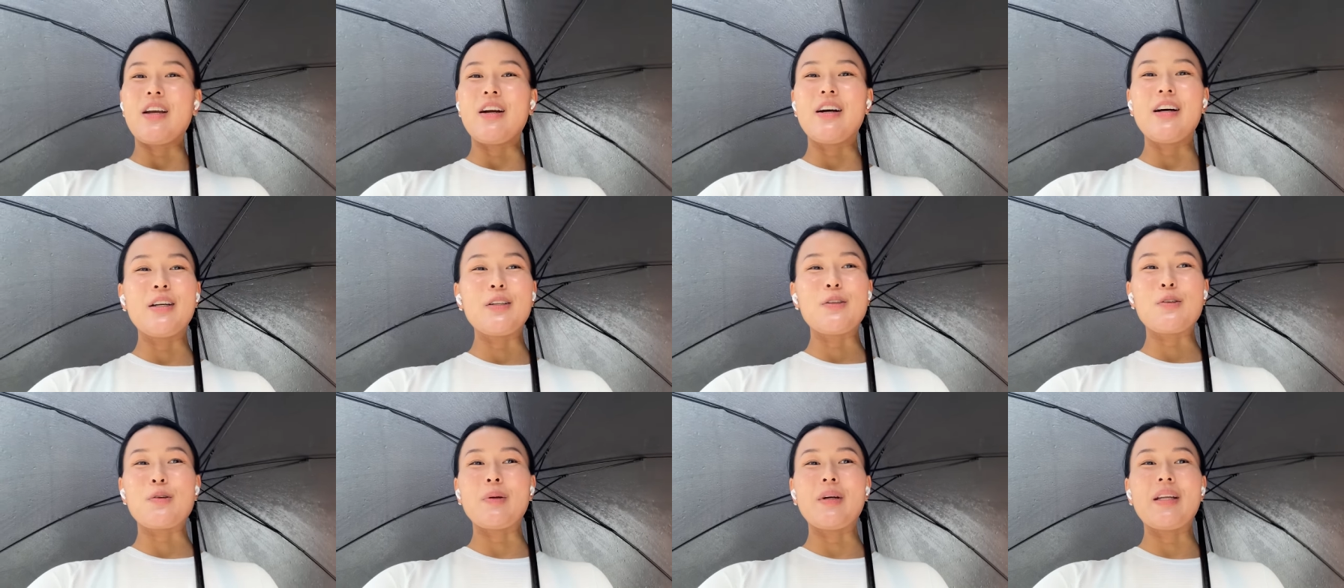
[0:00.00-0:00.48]
her
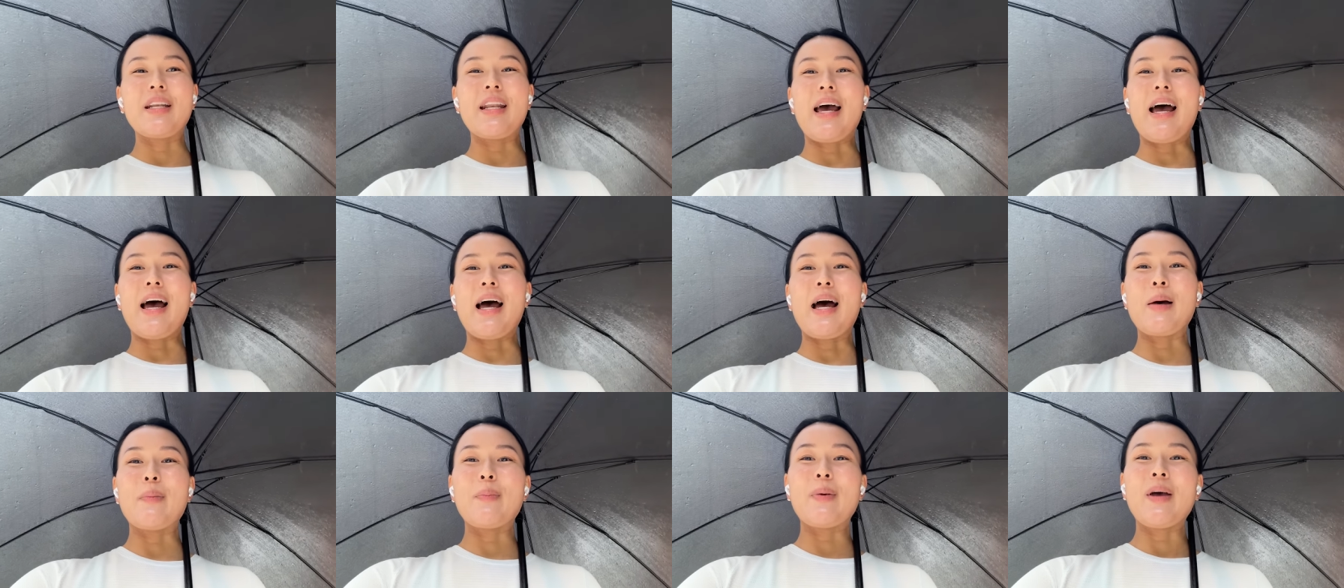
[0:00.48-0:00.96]
to a
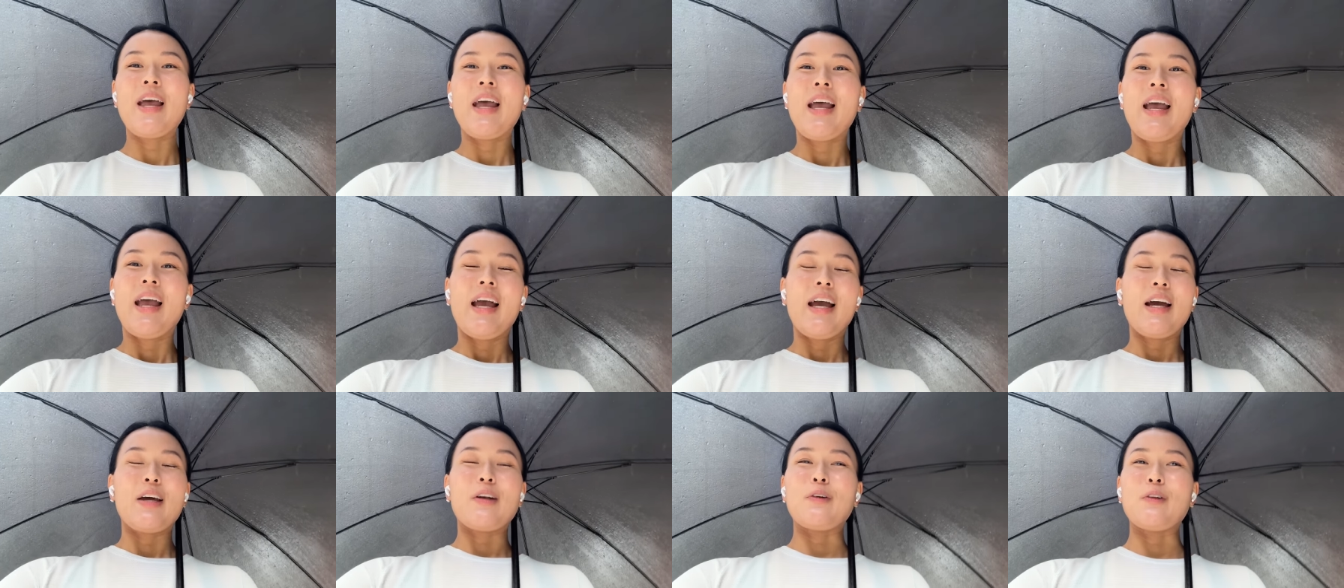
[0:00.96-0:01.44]
nap
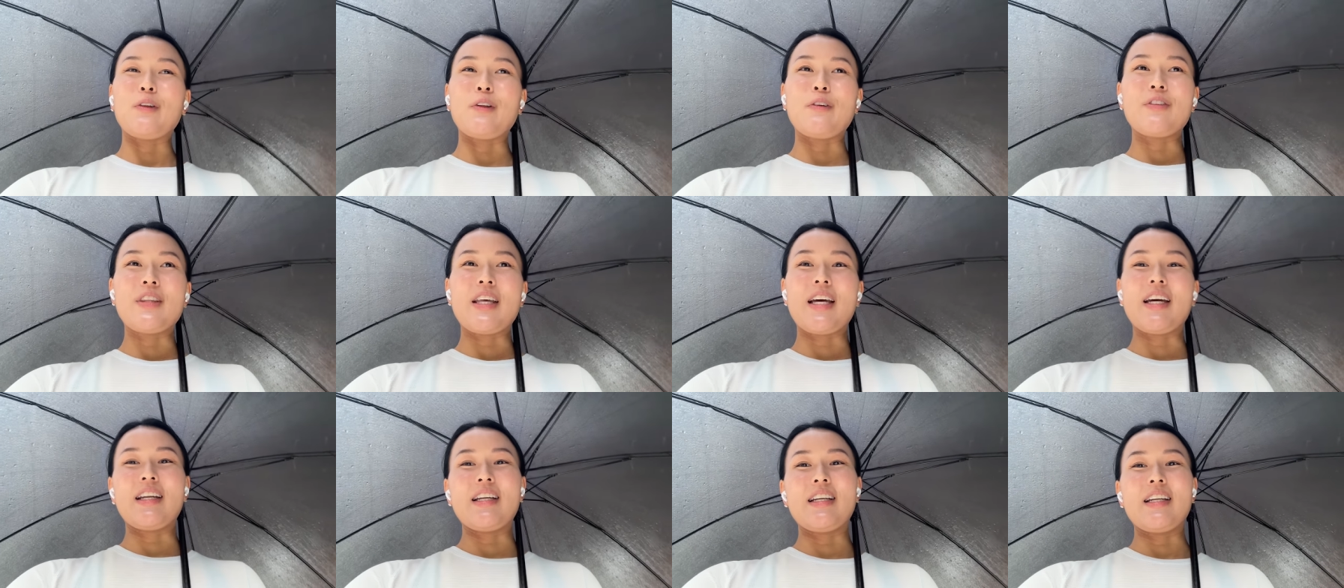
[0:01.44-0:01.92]
and all of
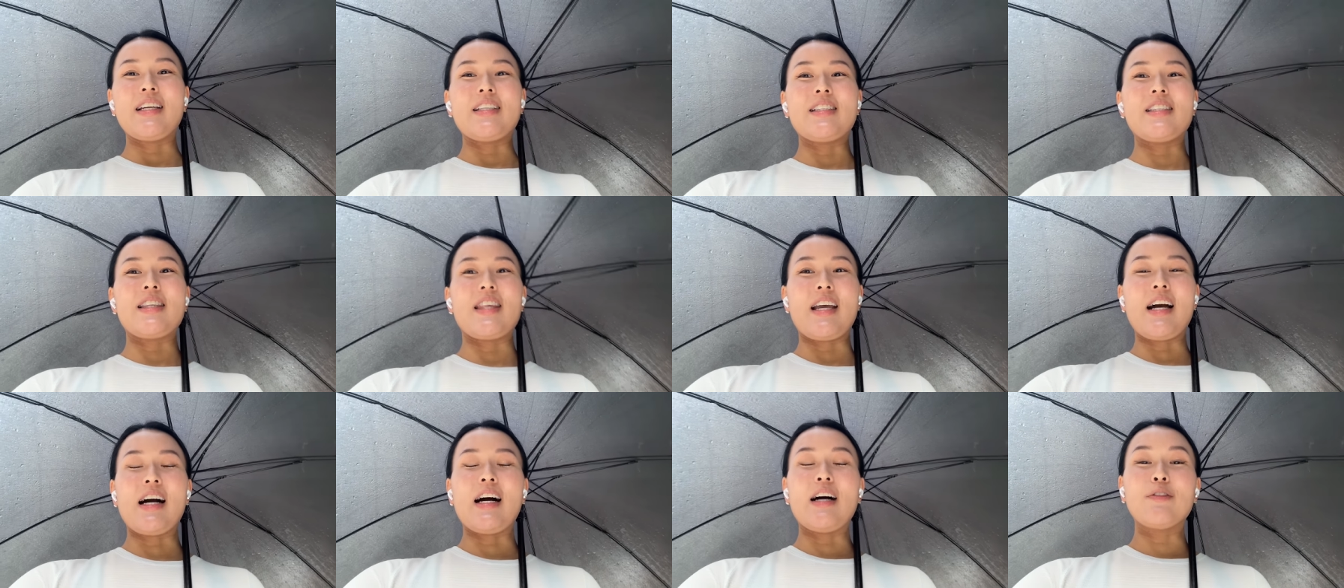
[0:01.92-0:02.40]
that. It is
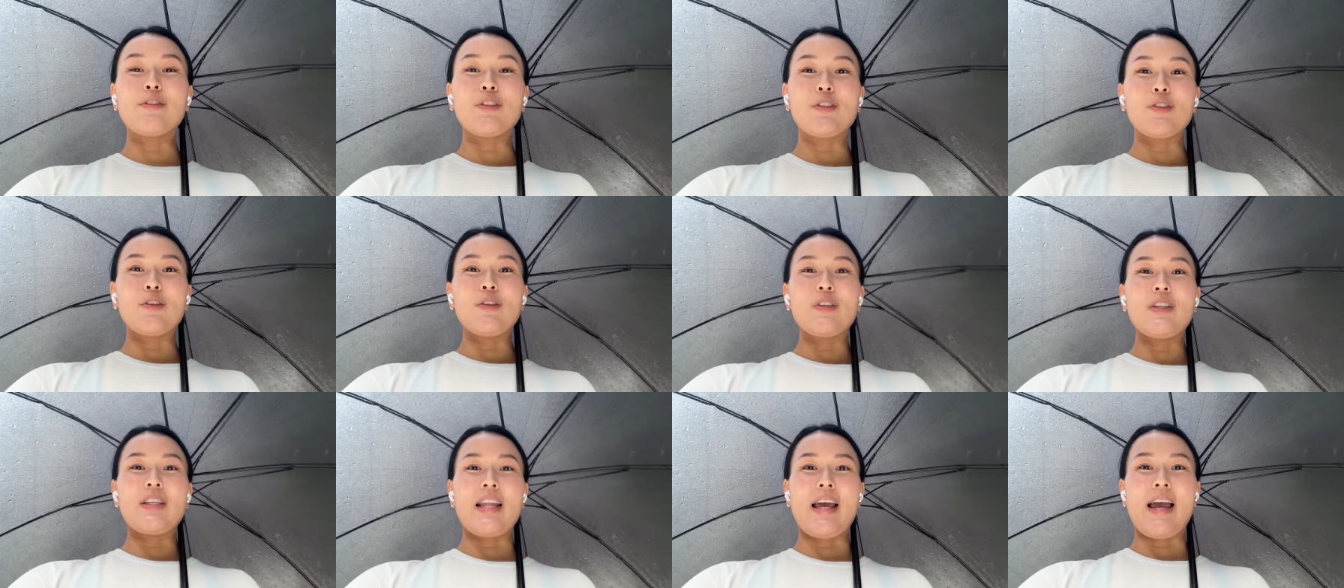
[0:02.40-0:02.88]
the
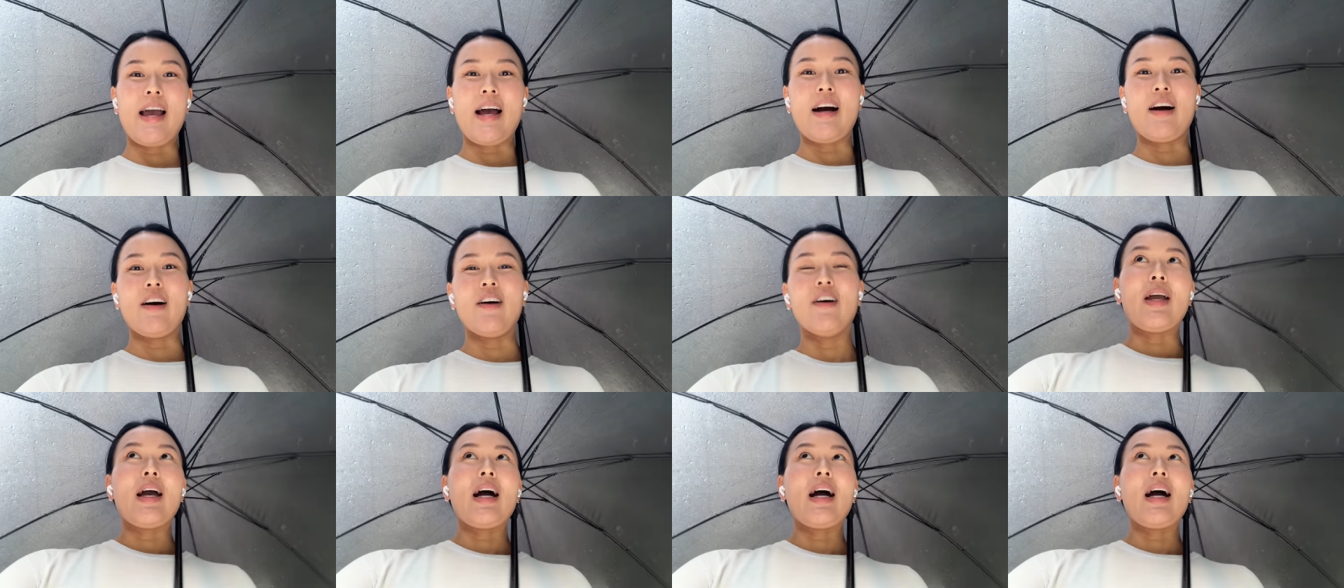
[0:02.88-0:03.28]
afternoon now.